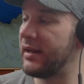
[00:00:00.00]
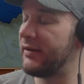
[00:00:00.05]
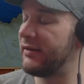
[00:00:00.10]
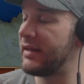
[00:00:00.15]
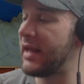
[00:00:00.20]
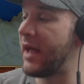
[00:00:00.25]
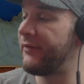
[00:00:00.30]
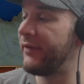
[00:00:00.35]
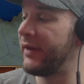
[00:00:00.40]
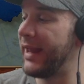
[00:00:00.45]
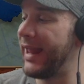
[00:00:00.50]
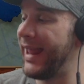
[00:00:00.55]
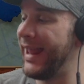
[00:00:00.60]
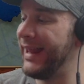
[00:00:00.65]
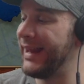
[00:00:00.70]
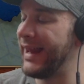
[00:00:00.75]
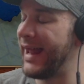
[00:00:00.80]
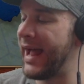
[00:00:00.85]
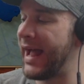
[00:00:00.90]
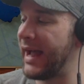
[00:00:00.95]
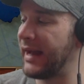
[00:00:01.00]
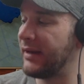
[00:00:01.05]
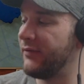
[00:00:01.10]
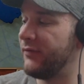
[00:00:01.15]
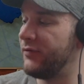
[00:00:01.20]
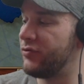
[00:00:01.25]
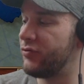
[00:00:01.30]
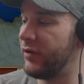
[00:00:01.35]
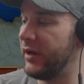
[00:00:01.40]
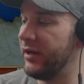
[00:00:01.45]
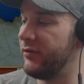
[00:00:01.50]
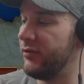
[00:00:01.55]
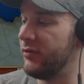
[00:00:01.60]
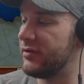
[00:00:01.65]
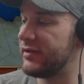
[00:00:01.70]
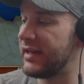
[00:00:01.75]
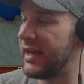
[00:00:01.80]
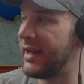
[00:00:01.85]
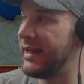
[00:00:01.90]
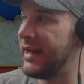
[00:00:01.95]
having 8 active trade
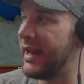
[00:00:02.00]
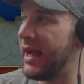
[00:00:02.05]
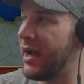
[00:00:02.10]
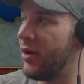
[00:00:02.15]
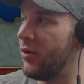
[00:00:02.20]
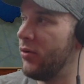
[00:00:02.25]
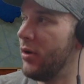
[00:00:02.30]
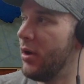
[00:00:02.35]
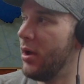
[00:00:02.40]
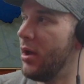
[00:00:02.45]
routes. And now